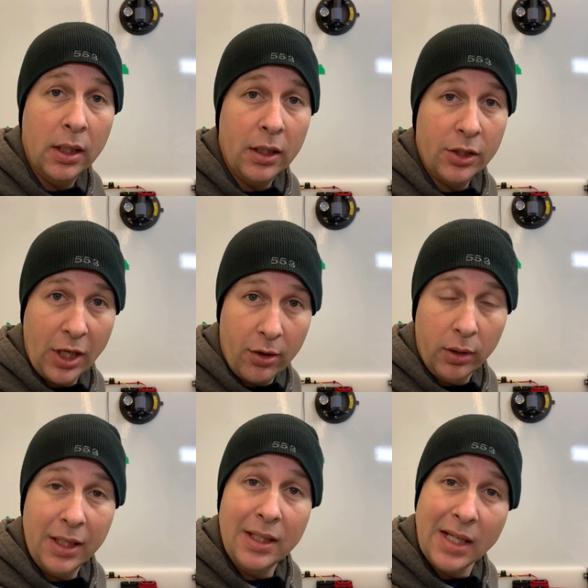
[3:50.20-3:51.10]

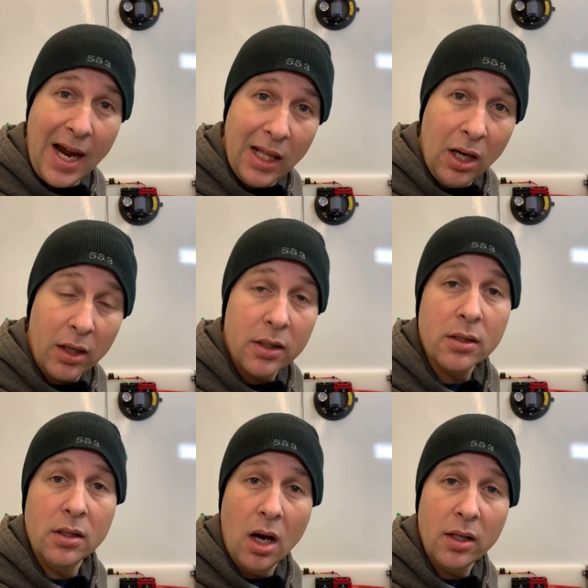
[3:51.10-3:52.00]
Generally, nylock
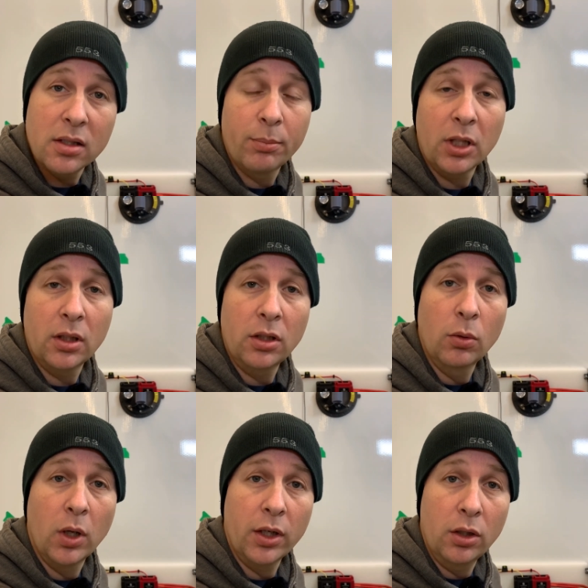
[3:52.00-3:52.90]
is not something that
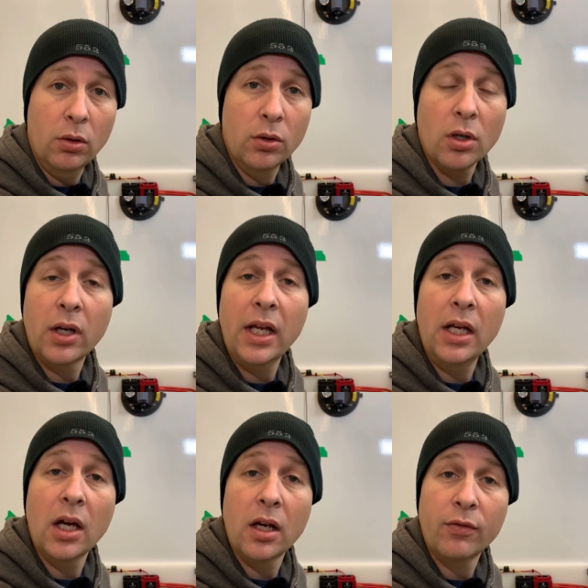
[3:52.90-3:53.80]
you want to use on
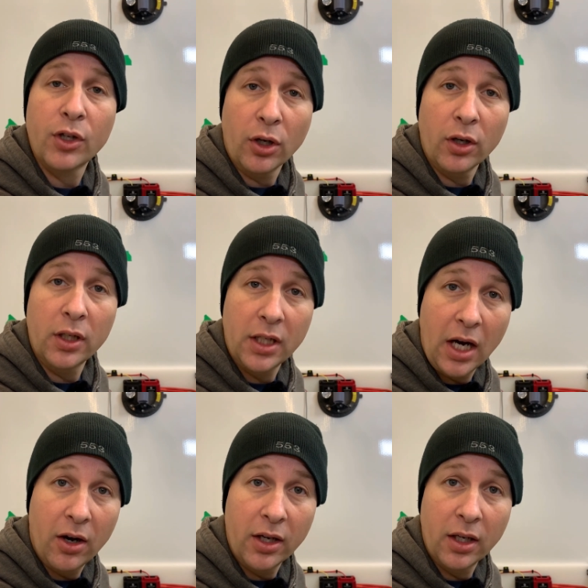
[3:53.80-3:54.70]
any kind of current
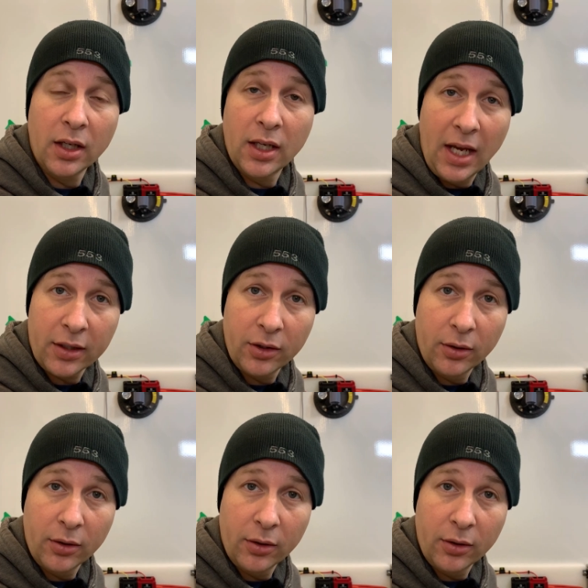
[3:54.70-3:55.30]
carrying connector.